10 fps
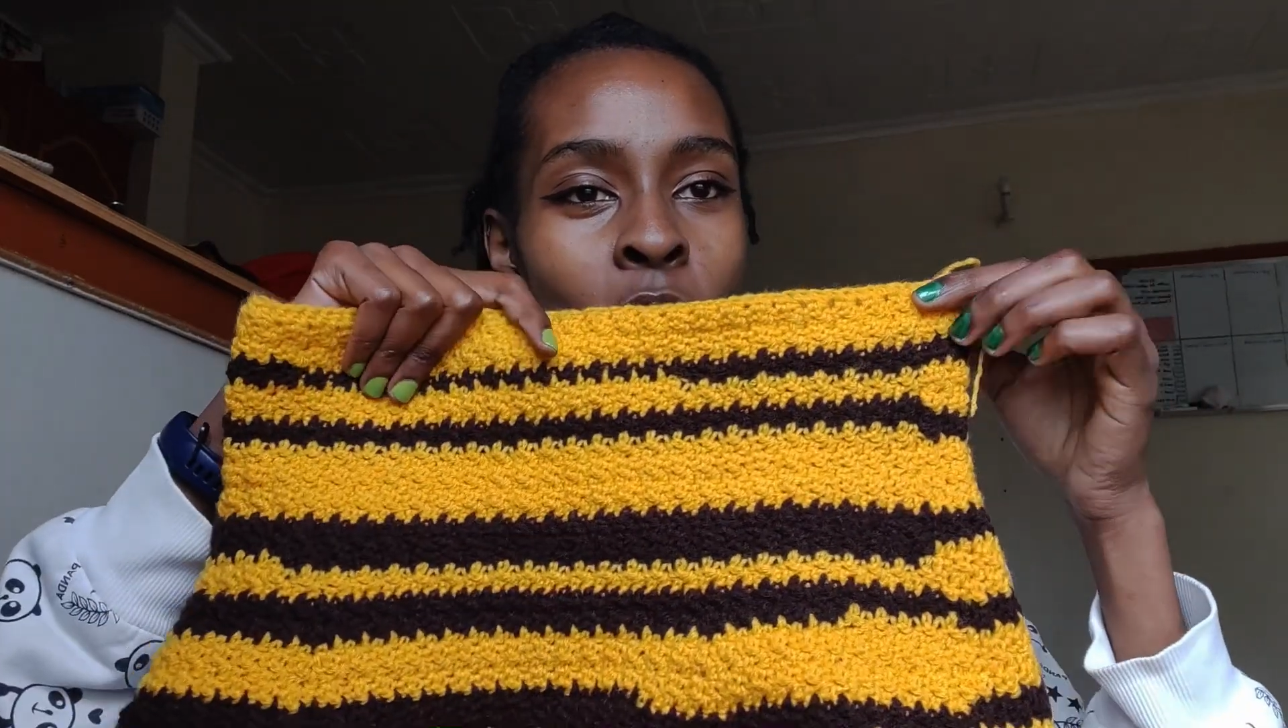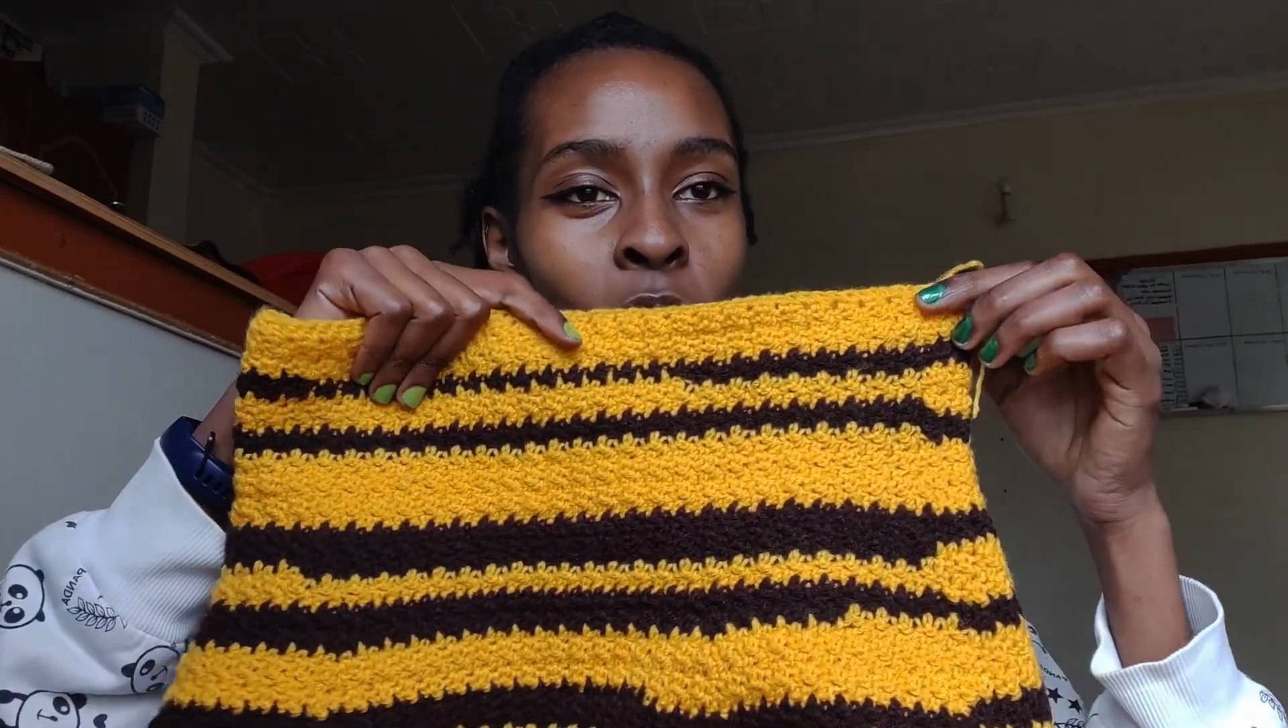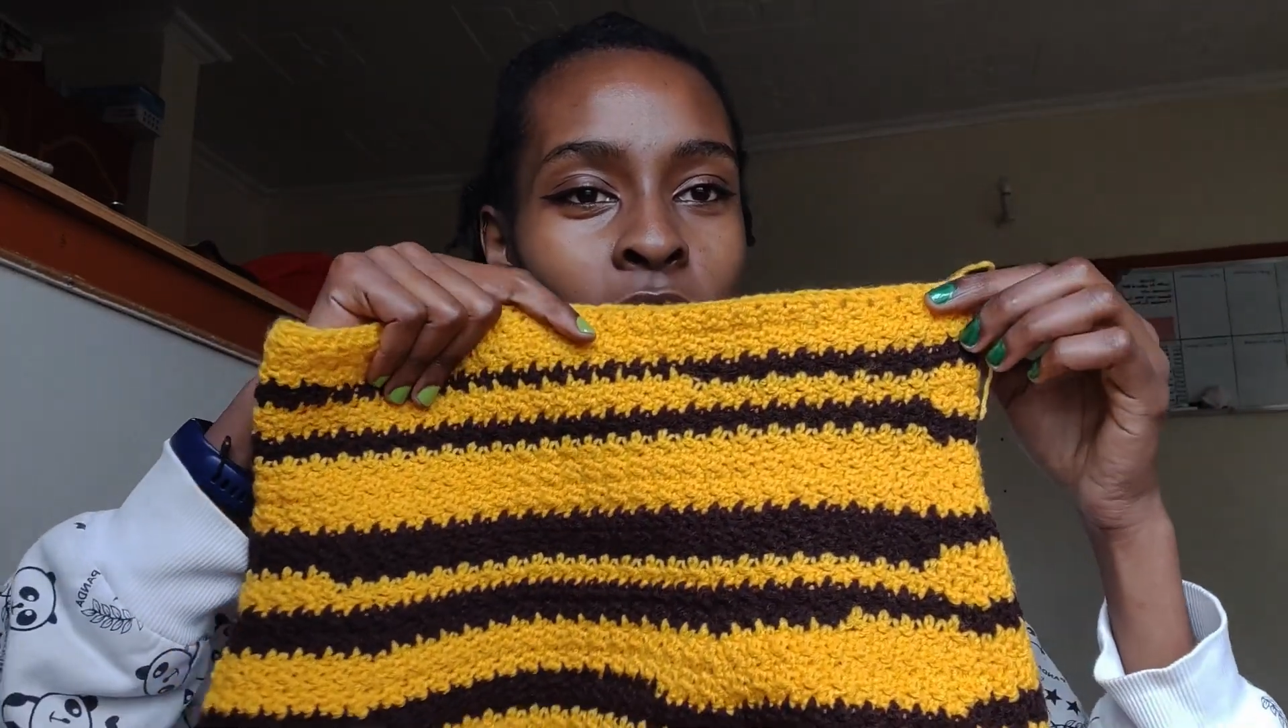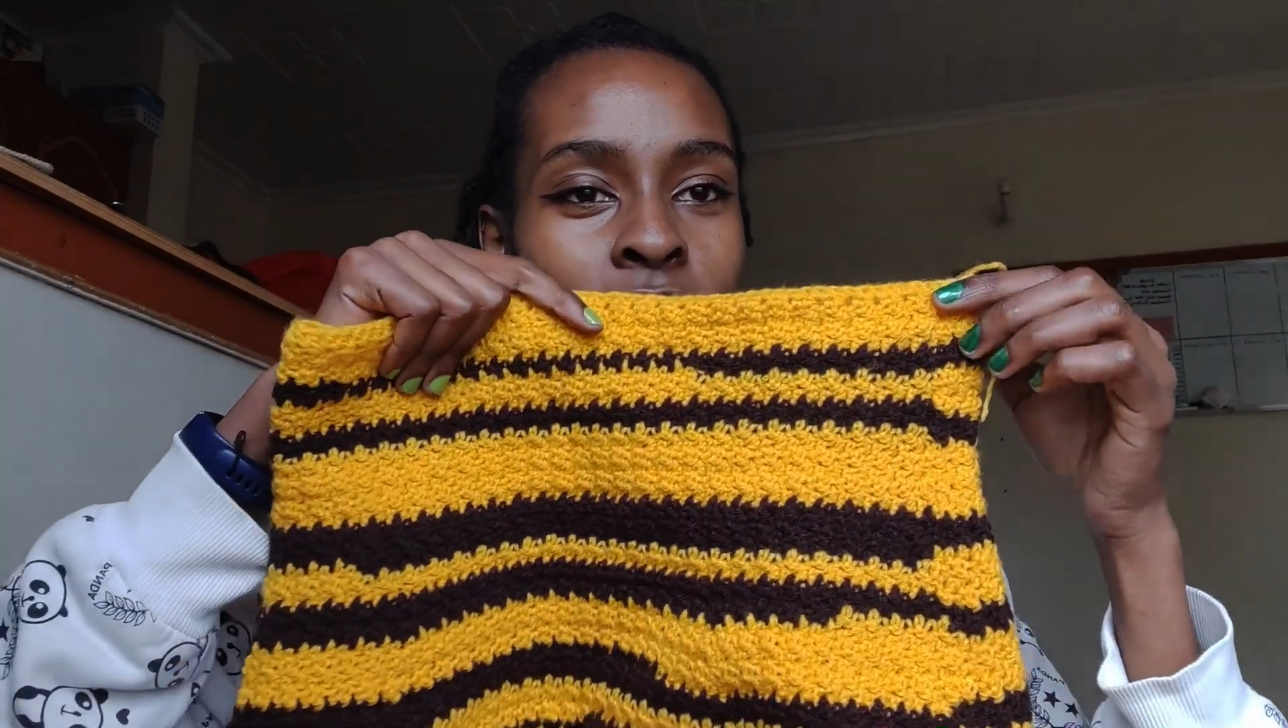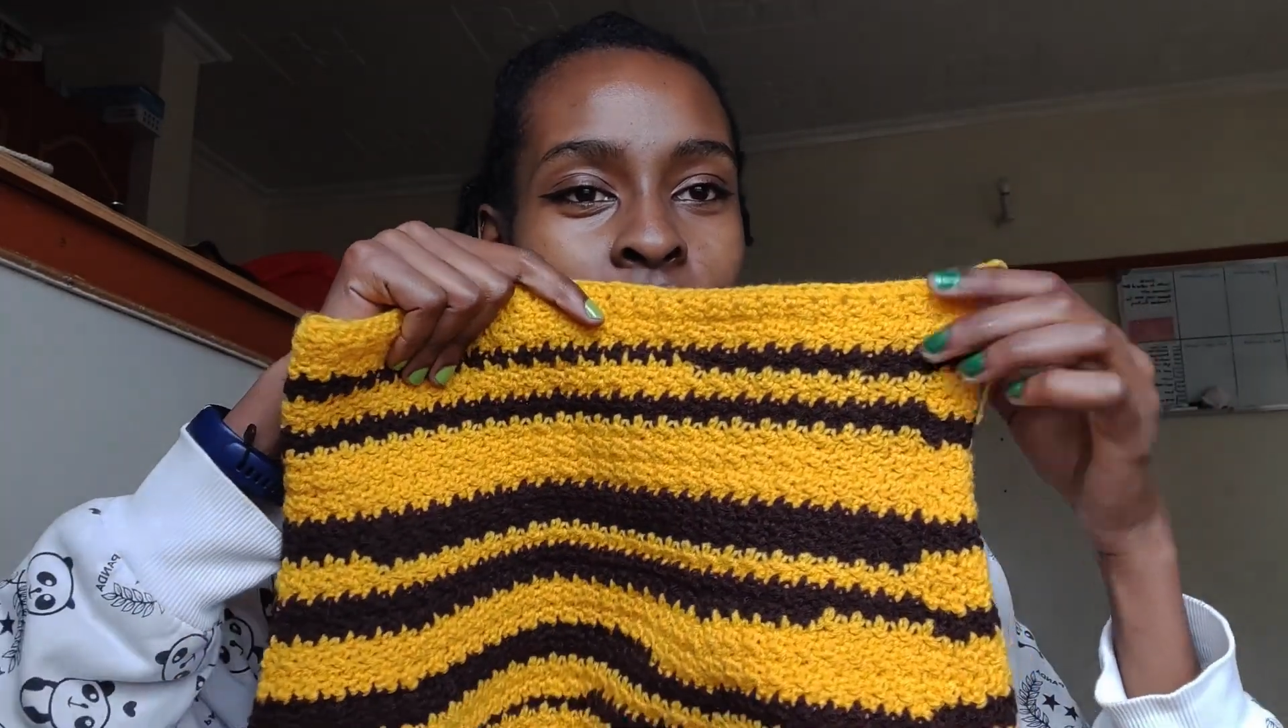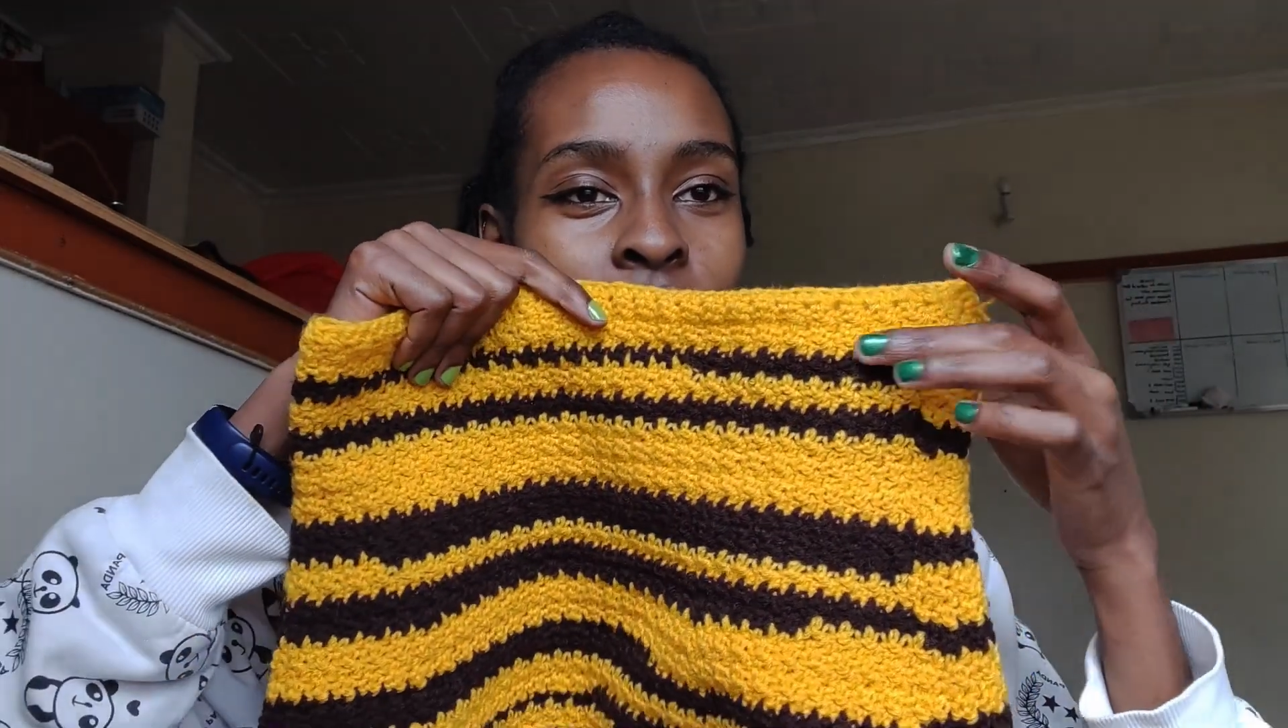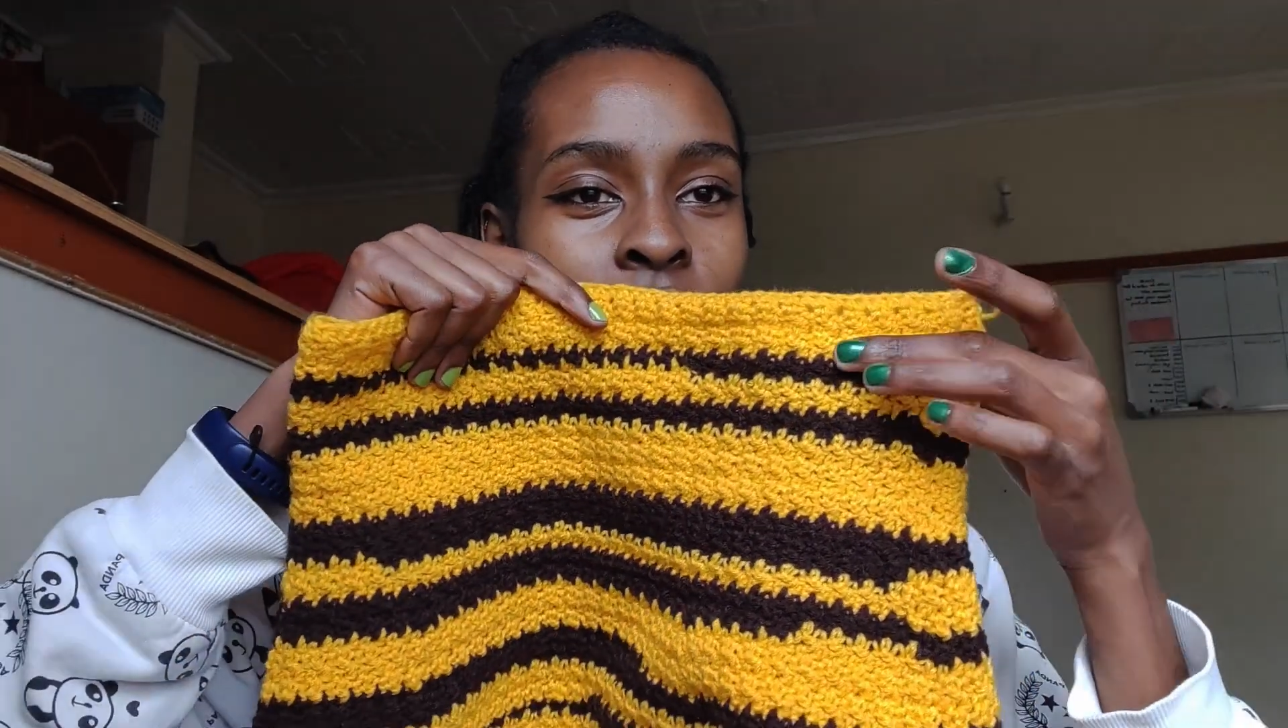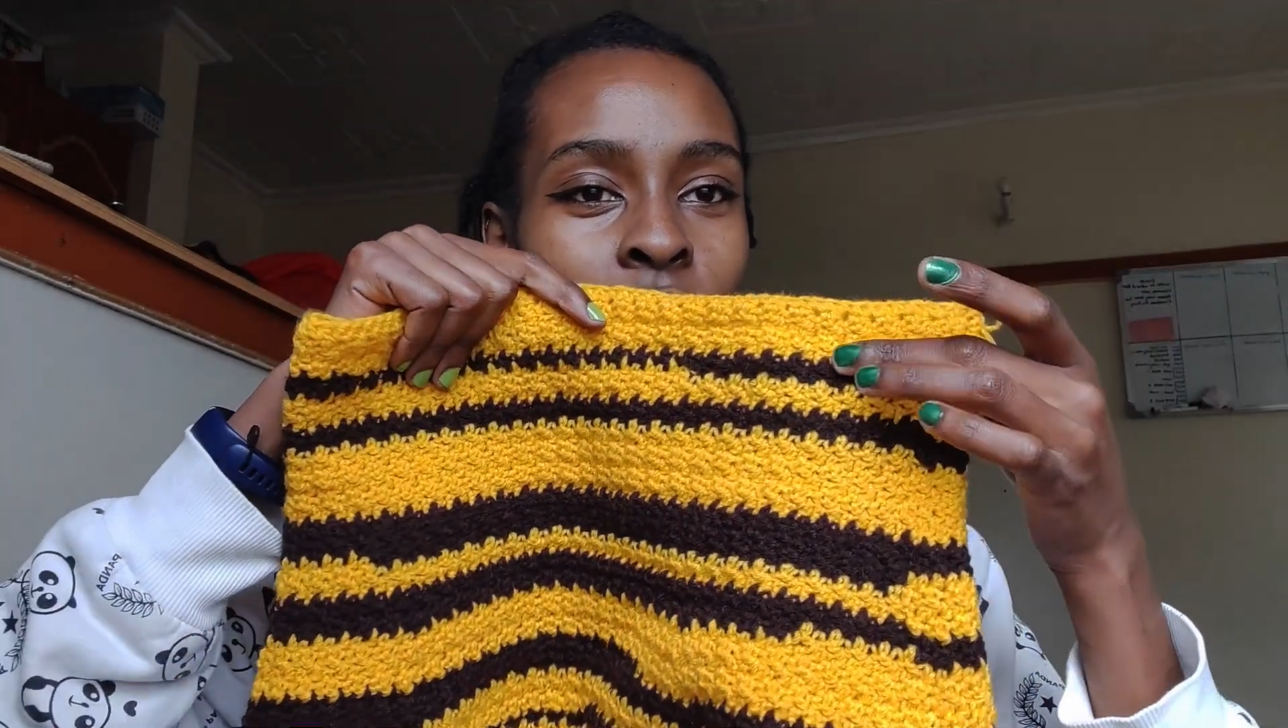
once I